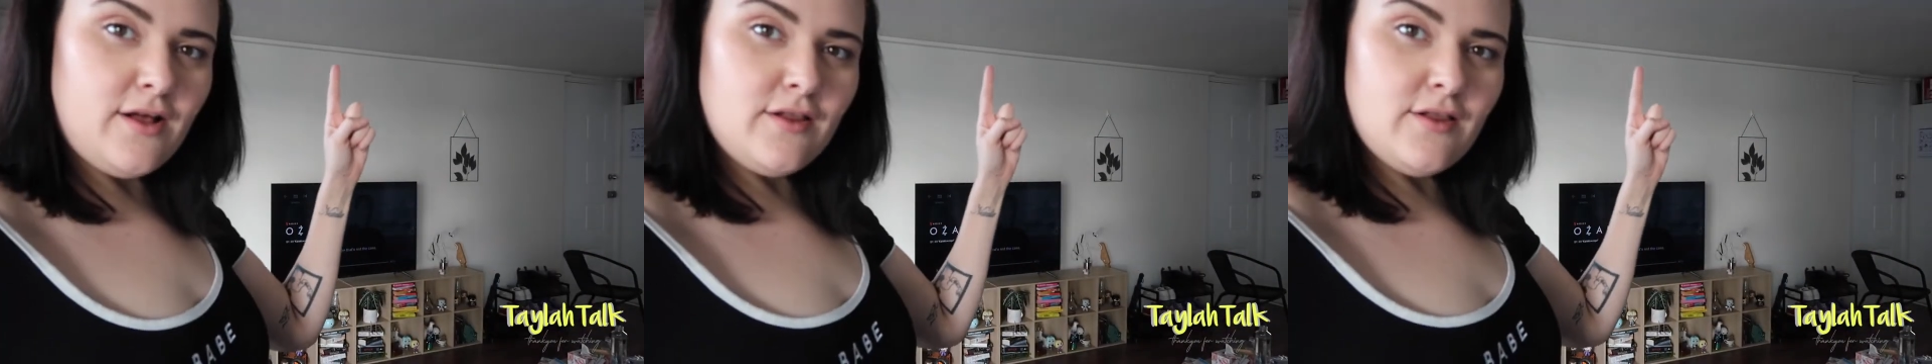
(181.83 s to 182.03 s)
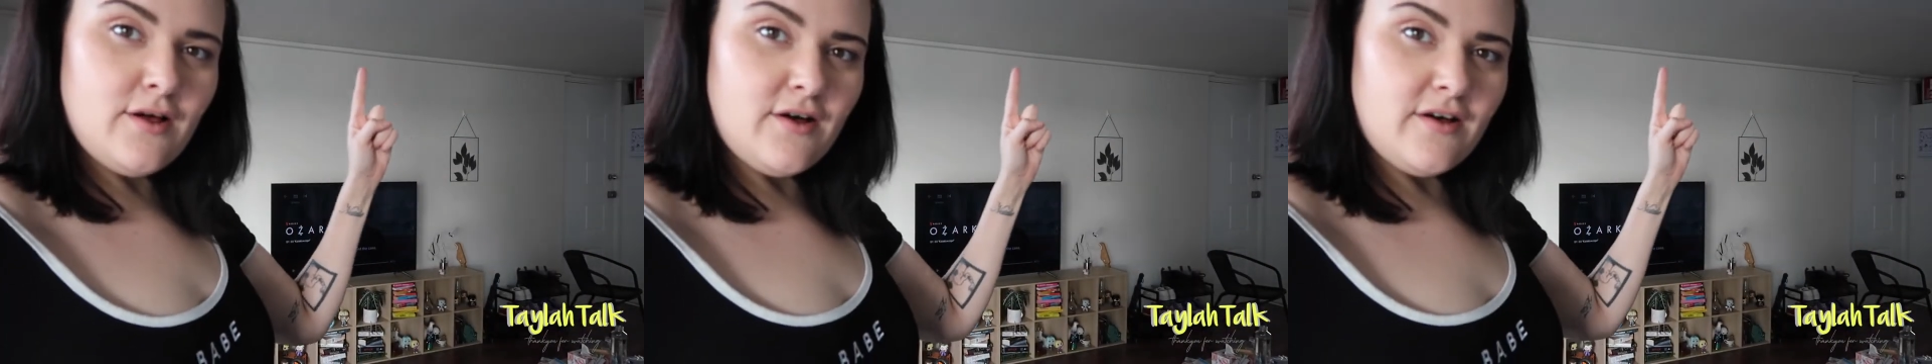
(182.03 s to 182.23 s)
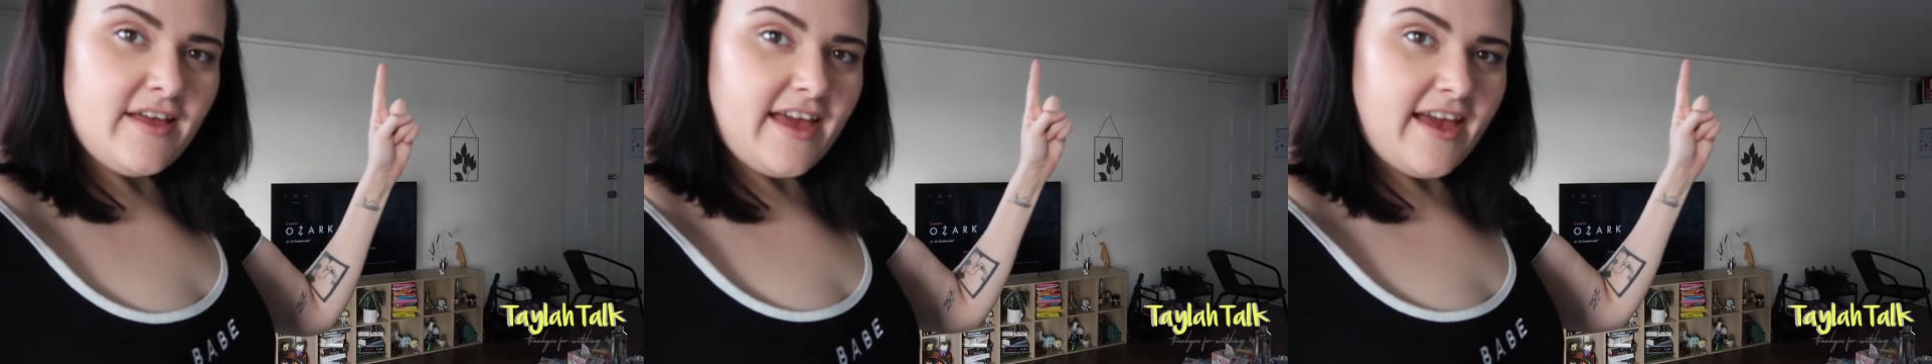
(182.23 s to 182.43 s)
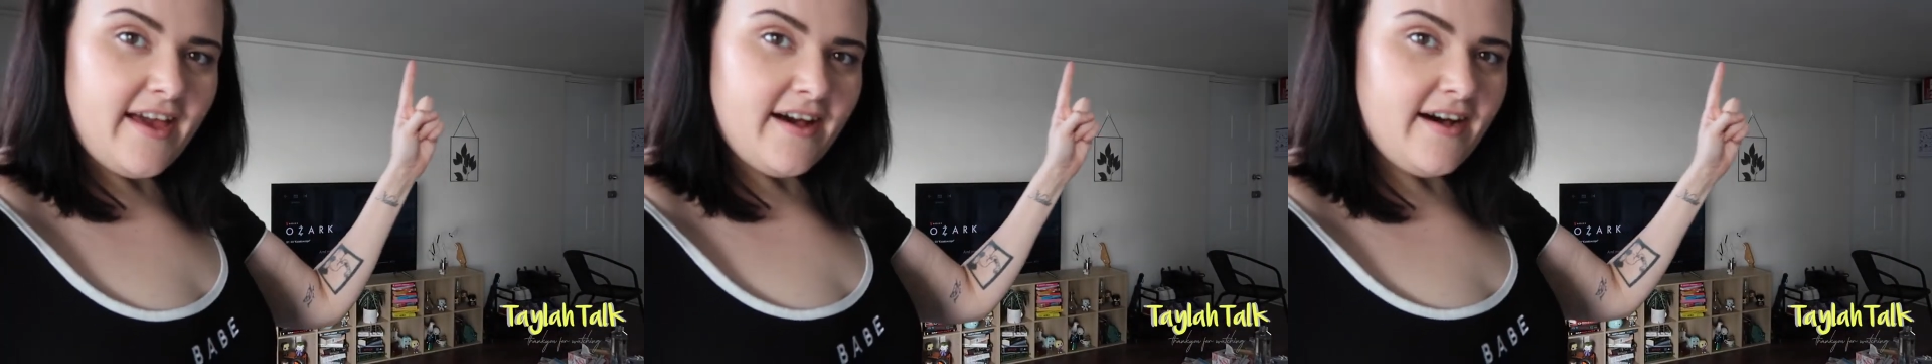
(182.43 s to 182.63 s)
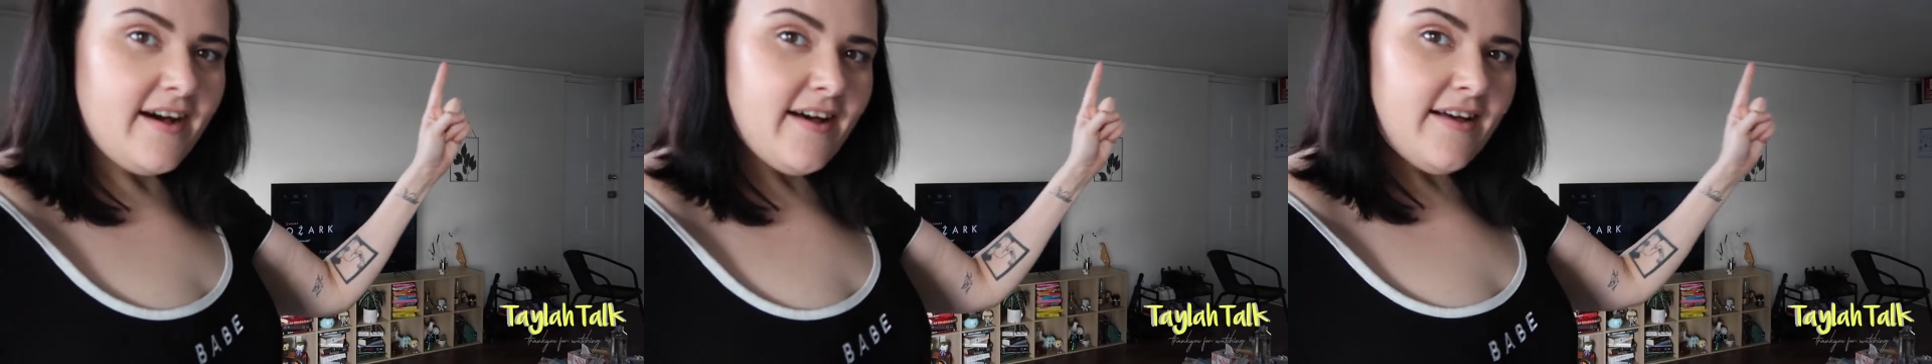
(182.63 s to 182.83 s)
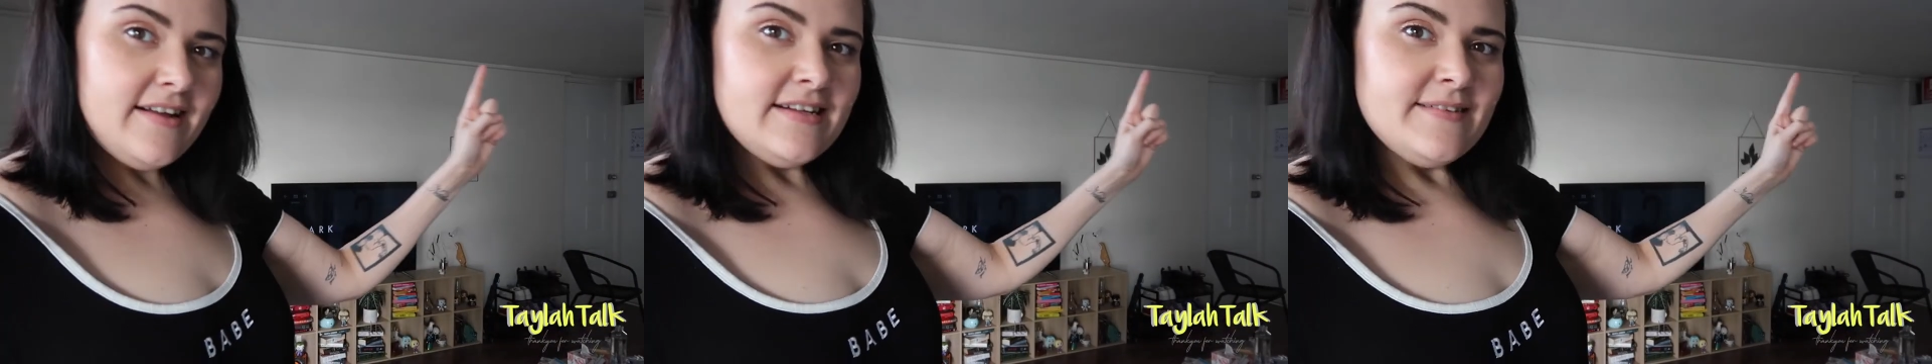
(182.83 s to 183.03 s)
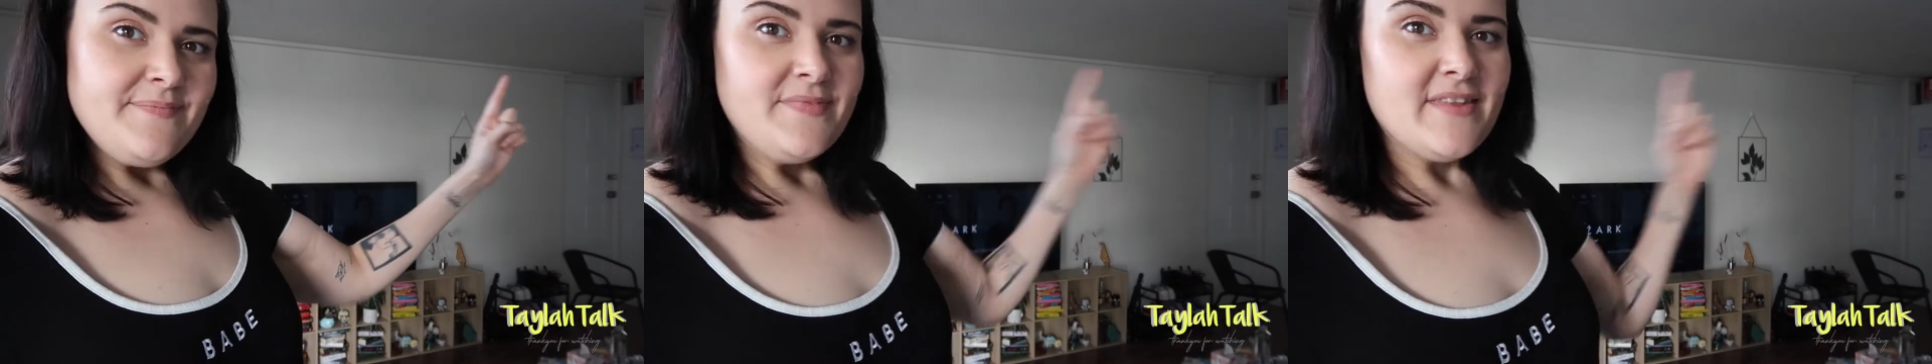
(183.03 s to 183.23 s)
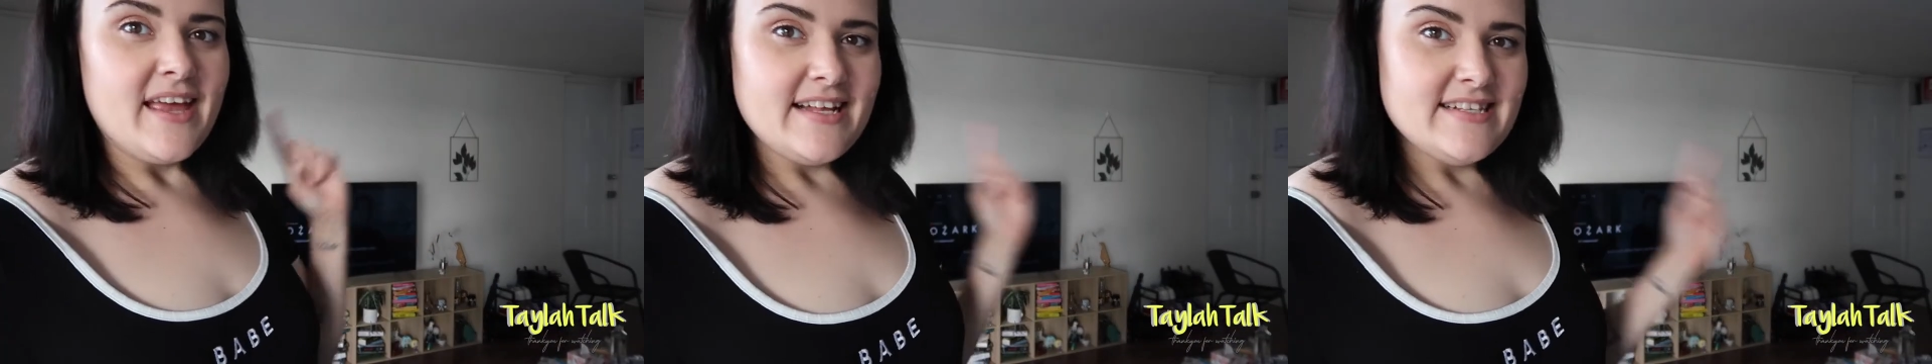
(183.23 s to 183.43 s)
along here
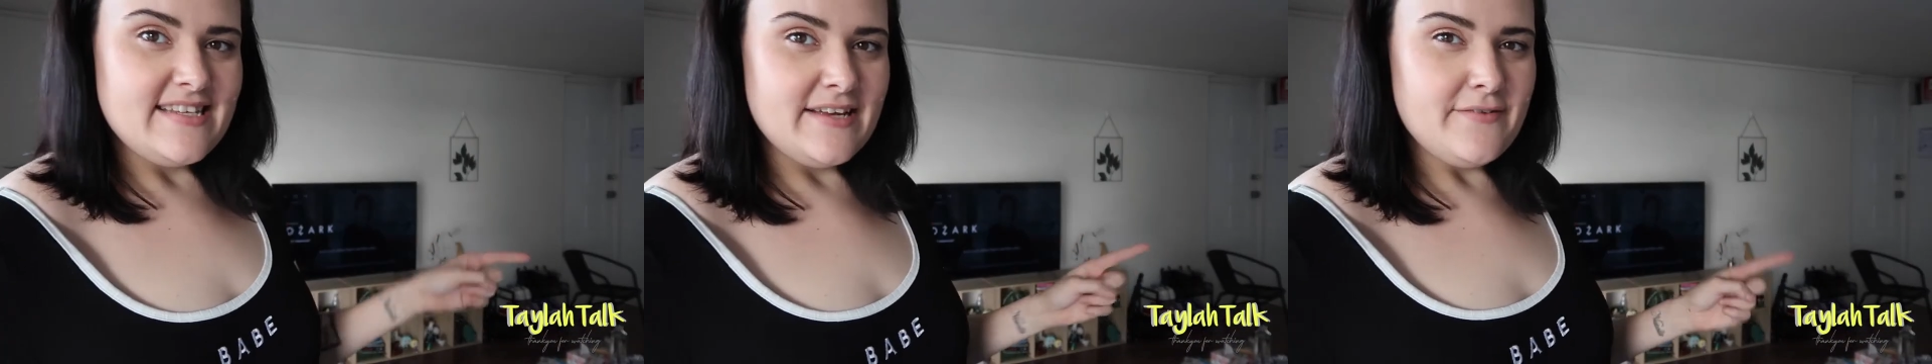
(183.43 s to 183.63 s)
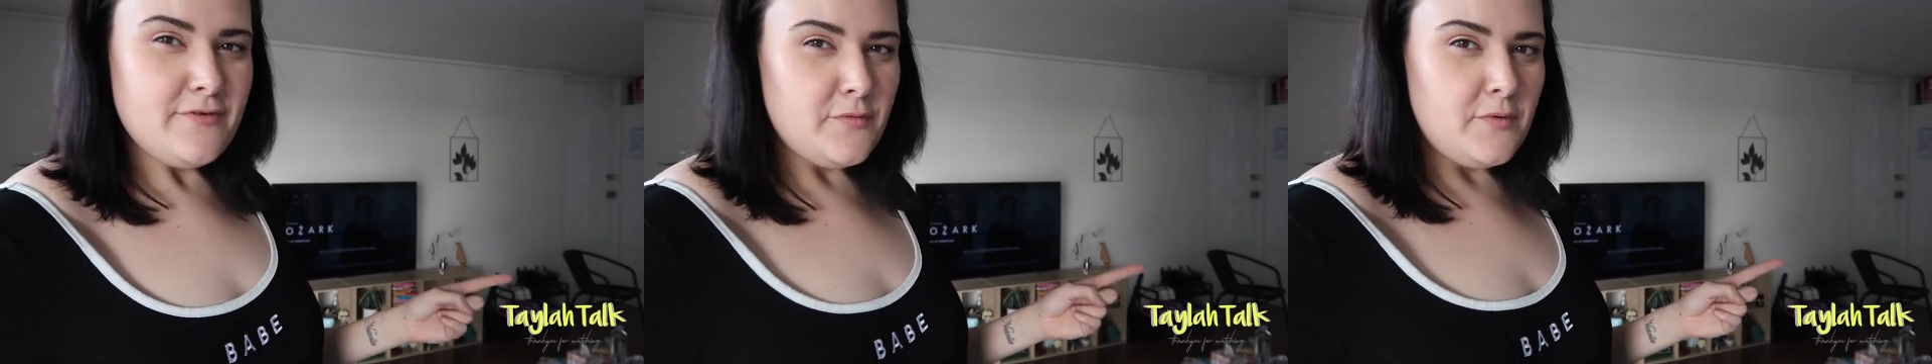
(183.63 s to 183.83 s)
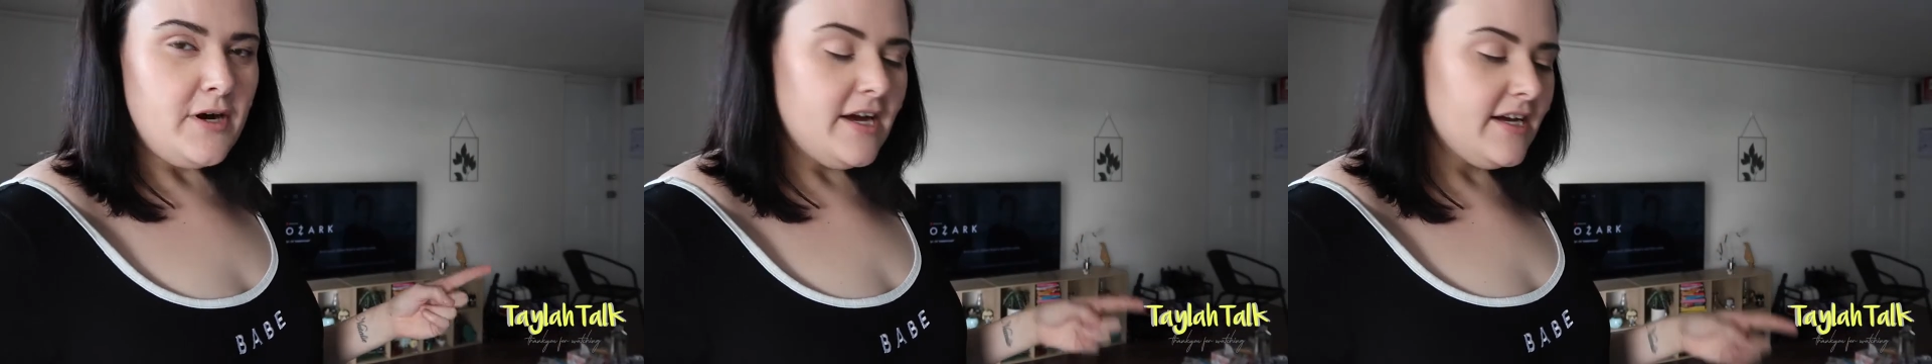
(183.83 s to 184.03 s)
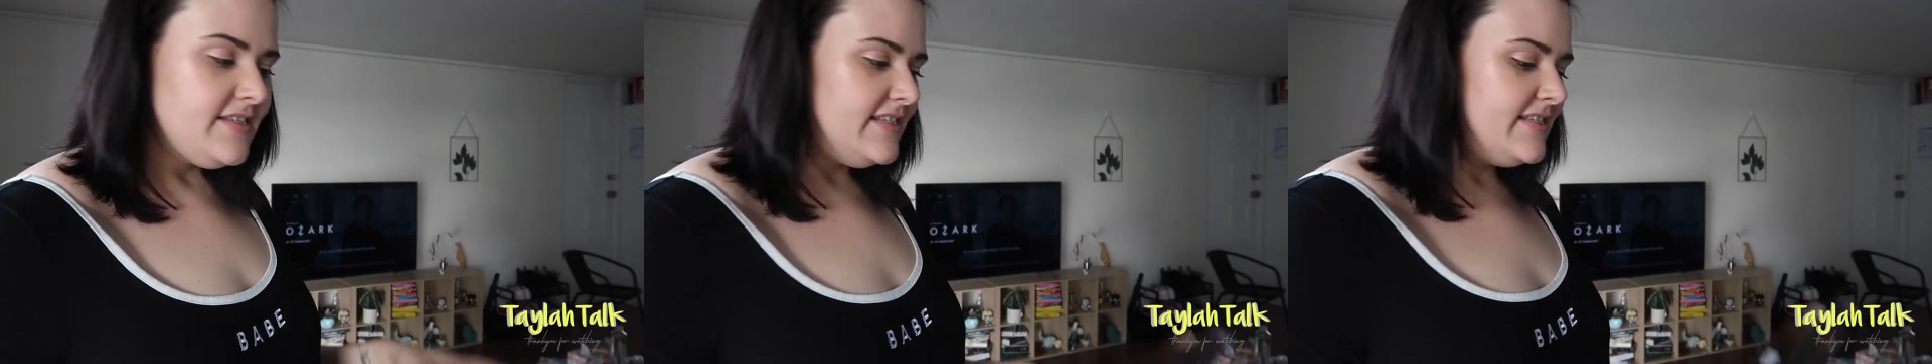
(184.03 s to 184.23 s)
and see if it works.